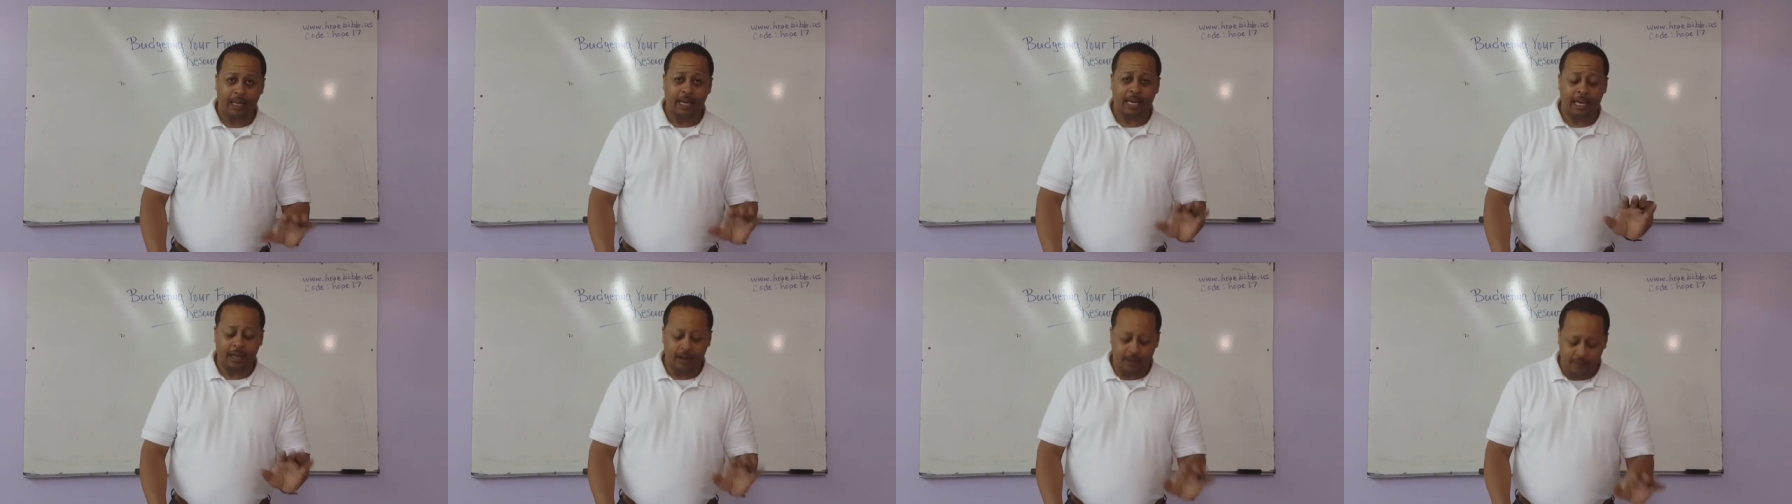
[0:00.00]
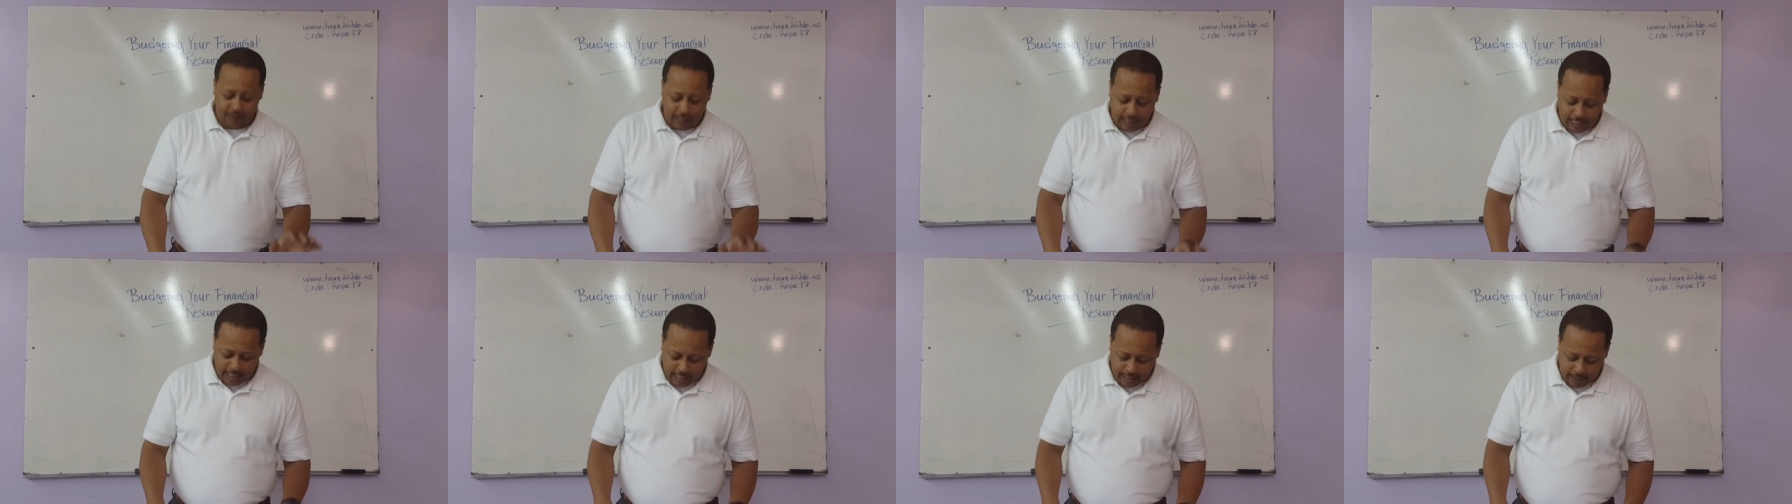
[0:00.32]

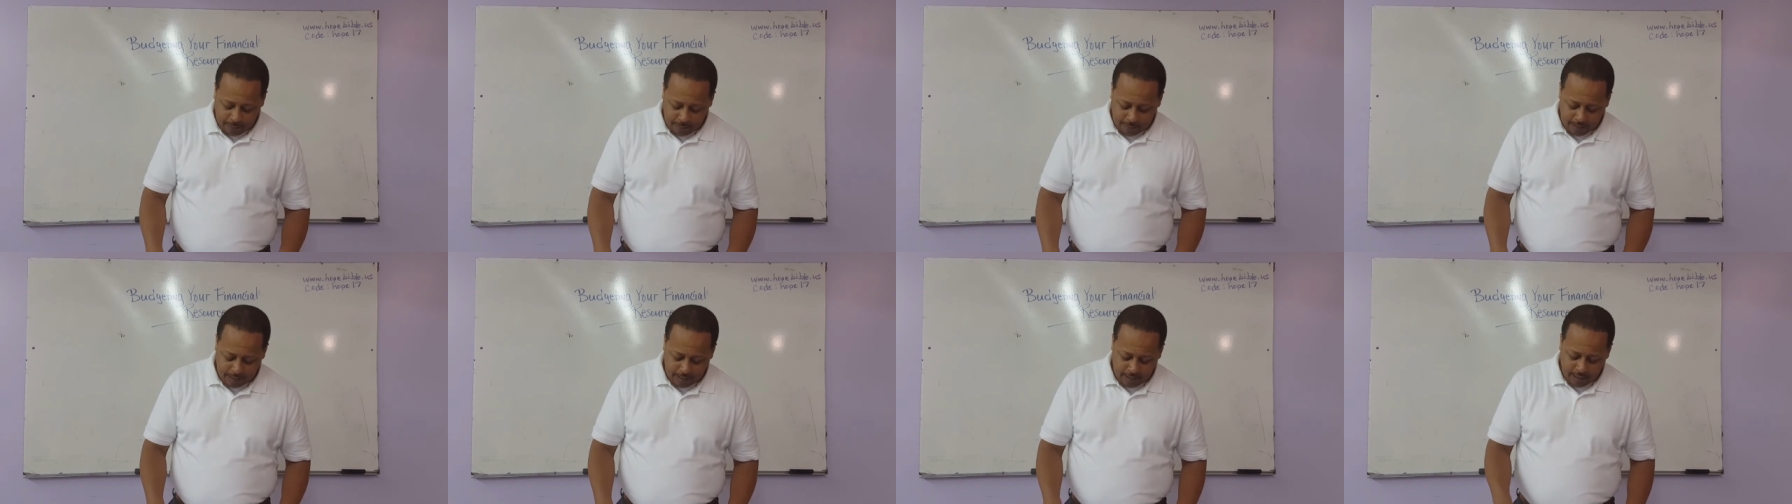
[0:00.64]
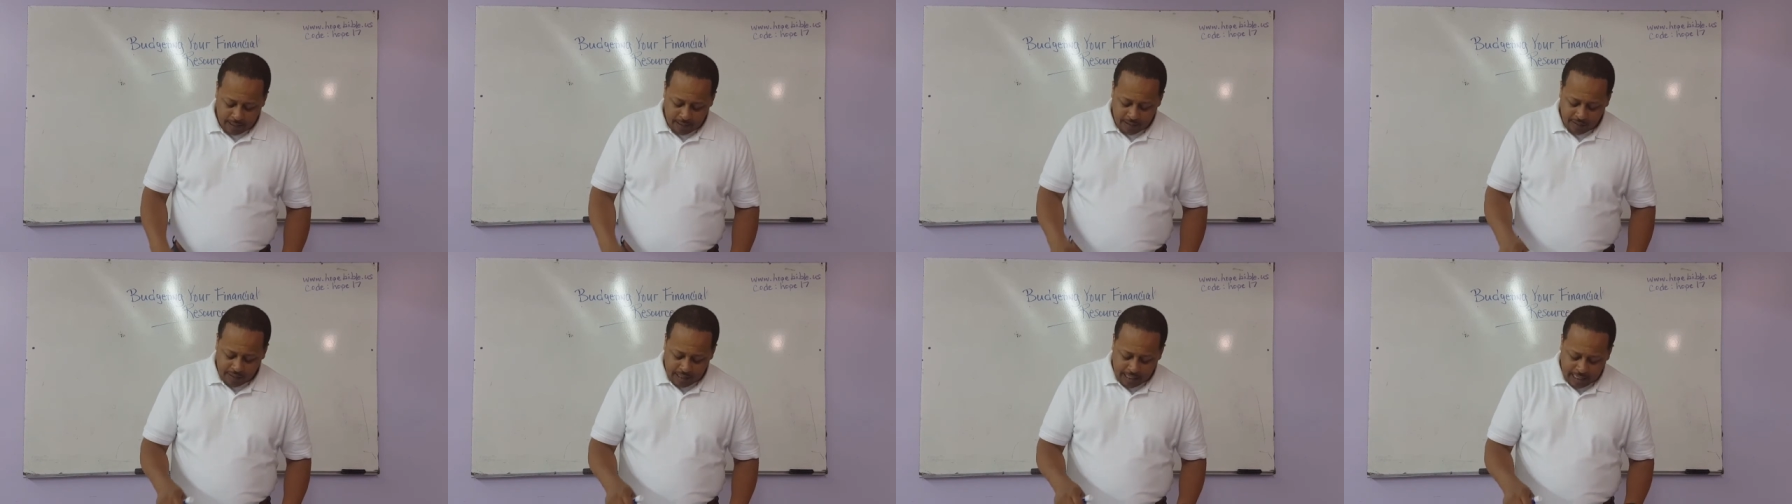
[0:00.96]
Here's the enemy.
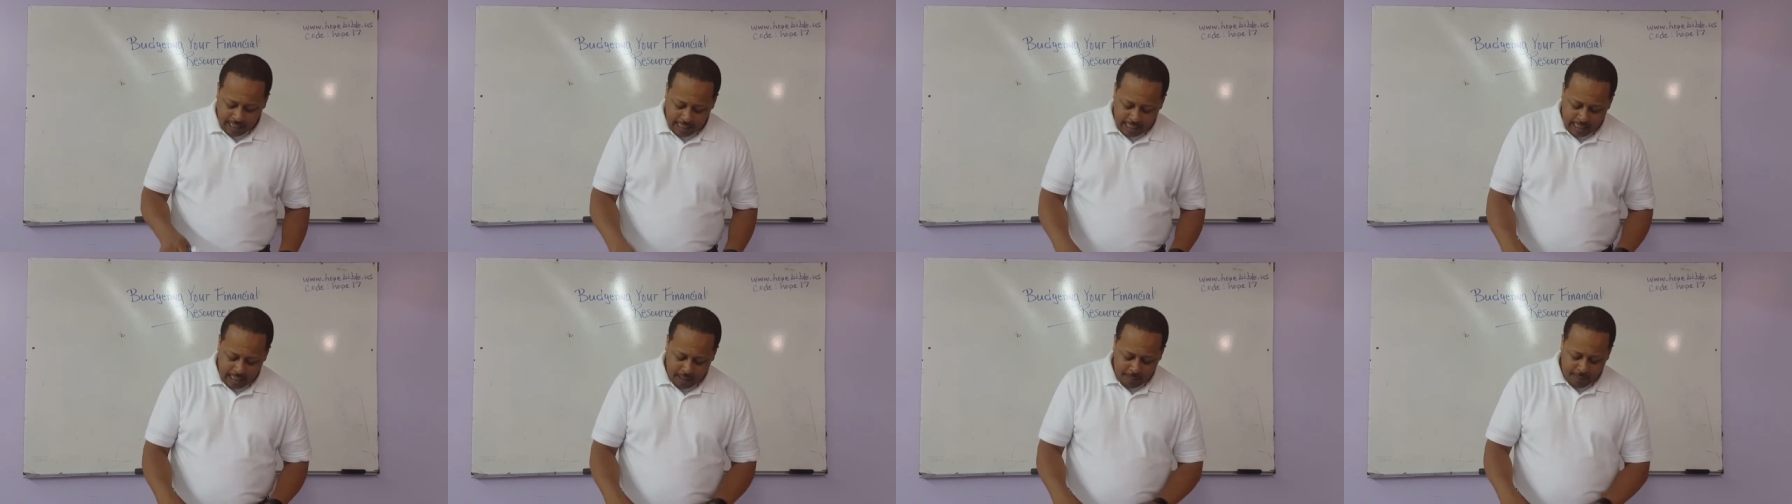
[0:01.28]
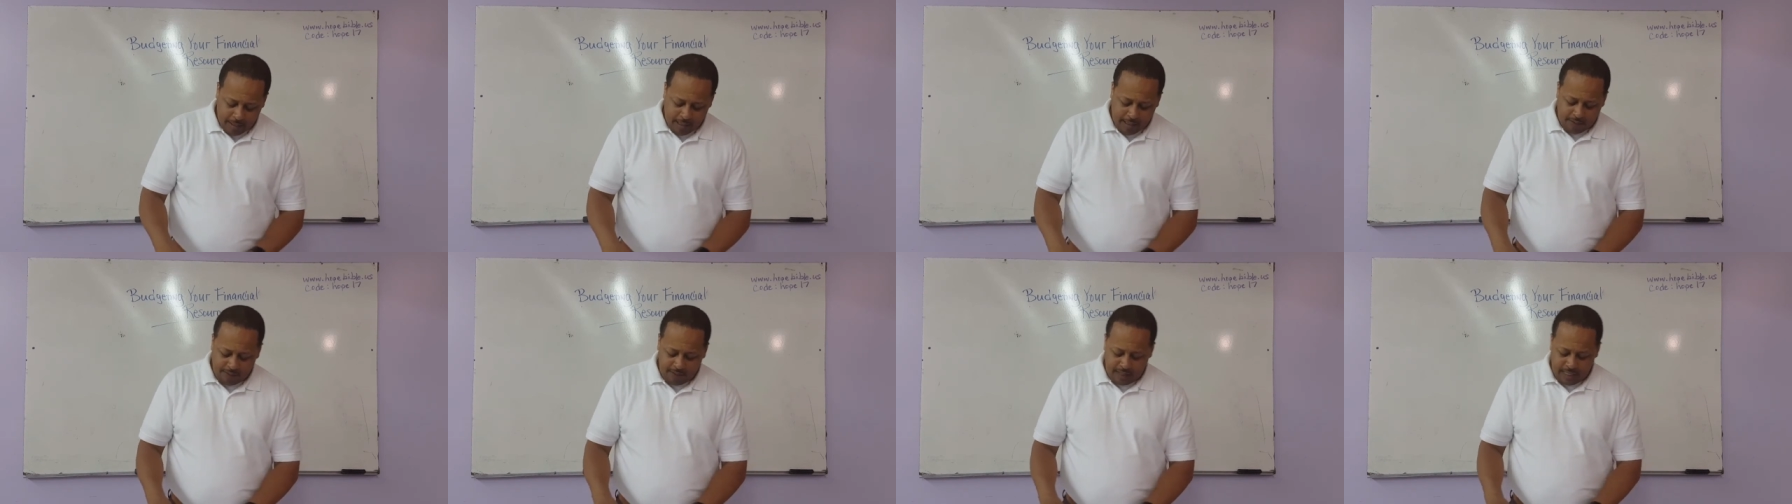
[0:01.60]
The
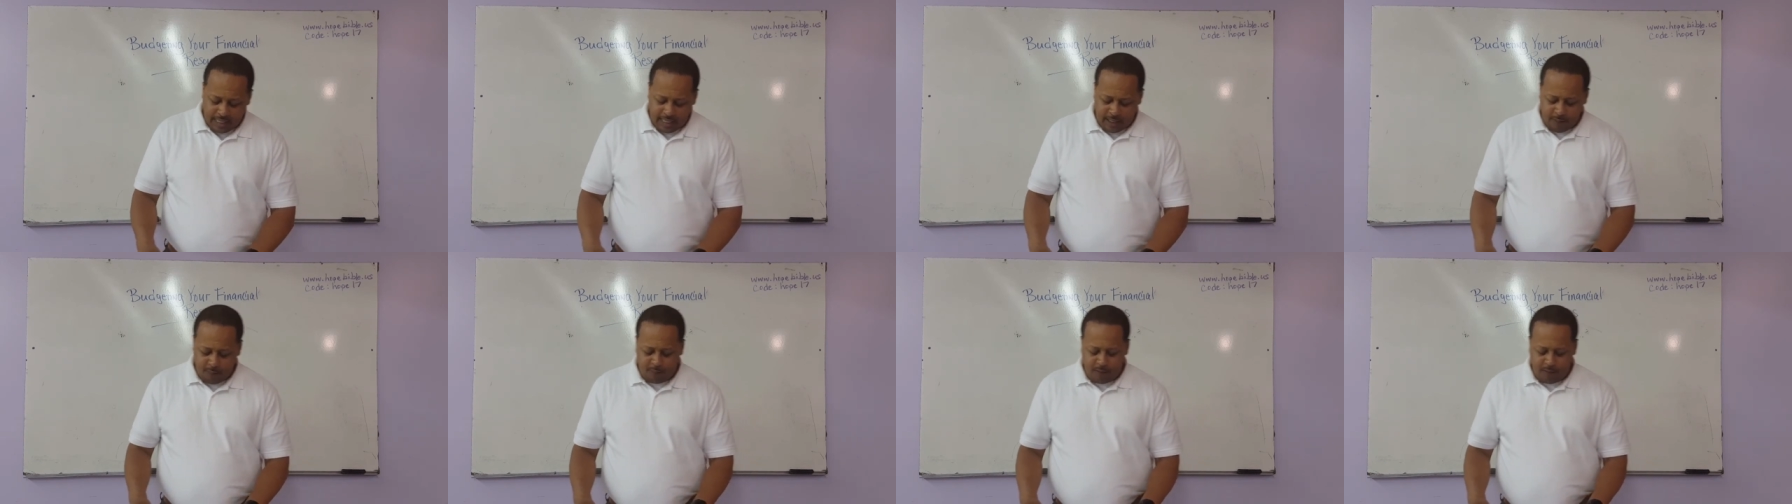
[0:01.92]
enemy of any